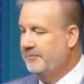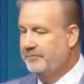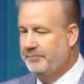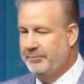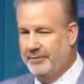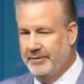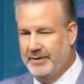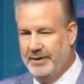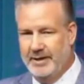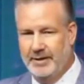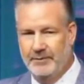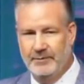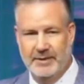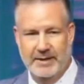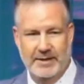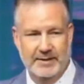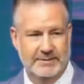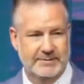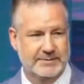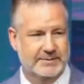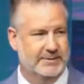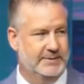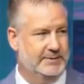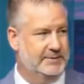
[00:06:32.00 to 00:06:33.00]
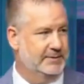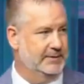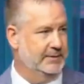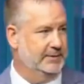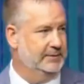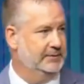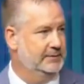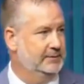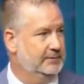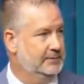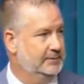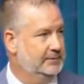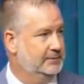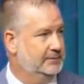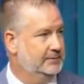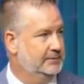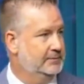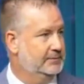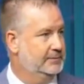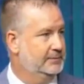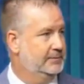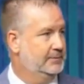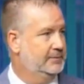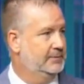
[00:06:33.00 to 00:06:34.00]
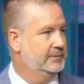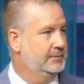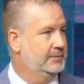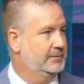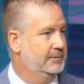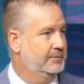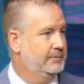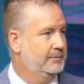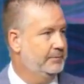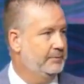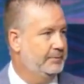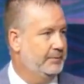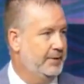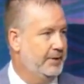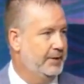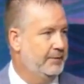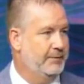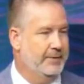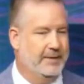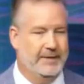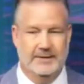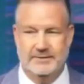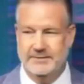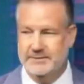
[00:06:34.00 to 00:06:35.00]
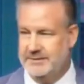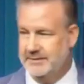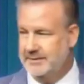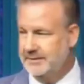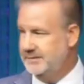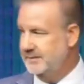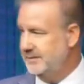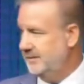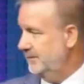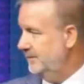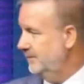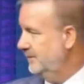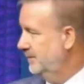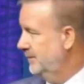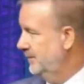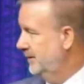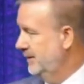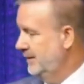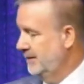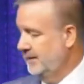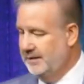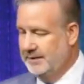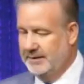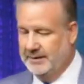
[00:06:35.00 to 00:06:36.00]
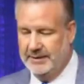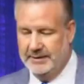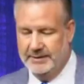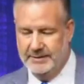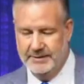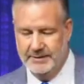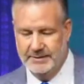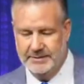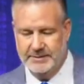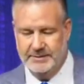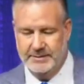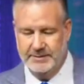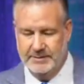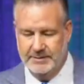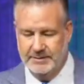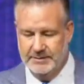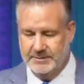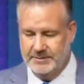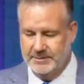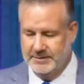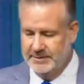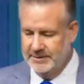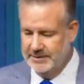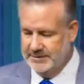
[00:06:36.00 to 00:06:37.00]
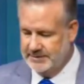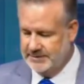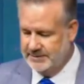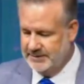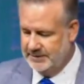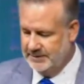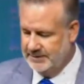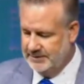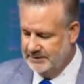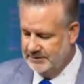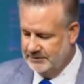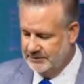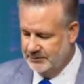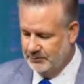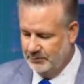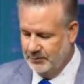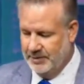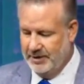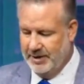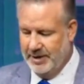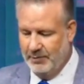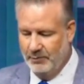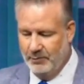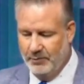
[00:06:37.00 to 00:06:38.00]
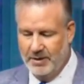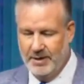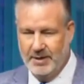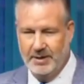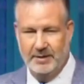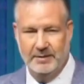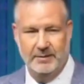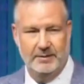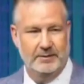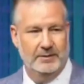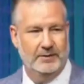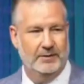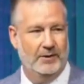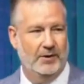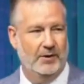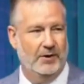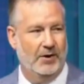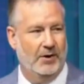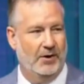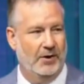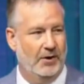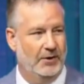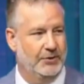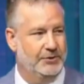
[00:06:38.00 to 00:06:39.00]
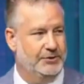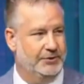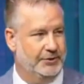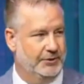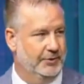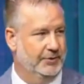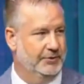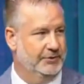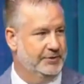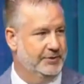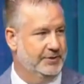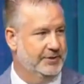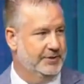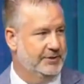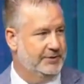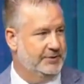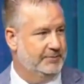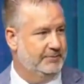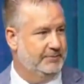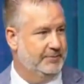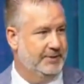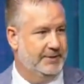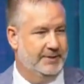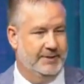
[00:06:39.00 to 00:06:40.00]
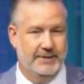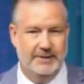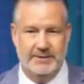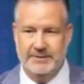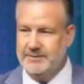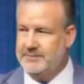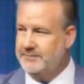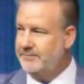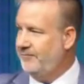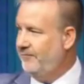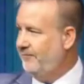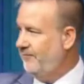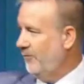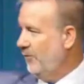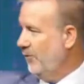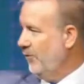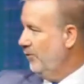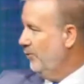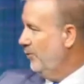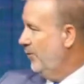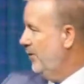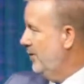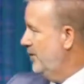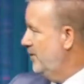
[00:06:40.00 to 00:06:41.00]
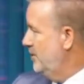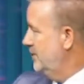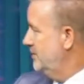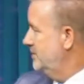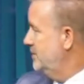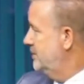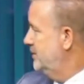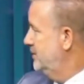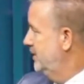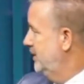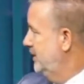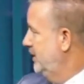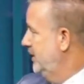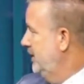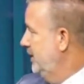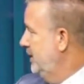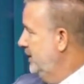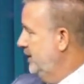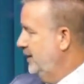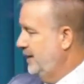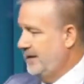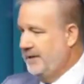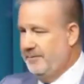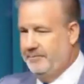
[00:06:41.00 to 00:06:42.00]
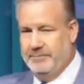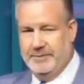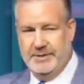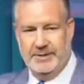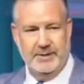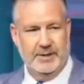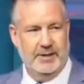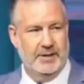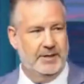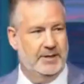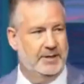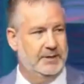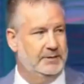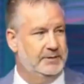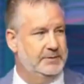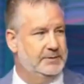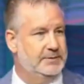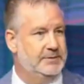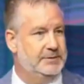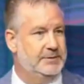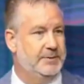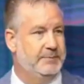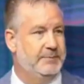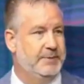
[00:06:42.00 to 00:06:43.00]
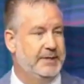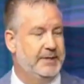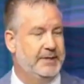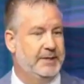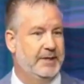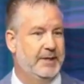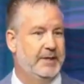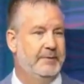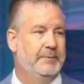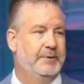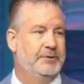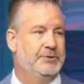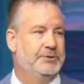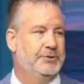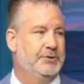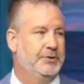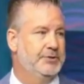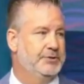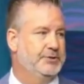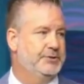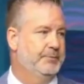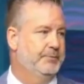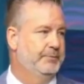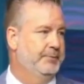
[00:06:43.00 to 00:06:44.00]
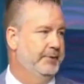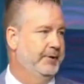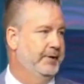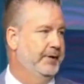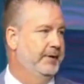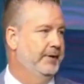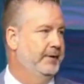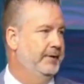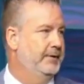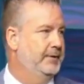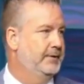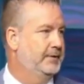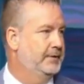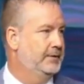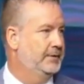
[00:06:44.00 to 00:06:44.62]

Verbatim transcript: Pray without ceasing. Pray without ceasing. And this is, this is where I want our church, this, this four walls and beyond, to become a church of prayer.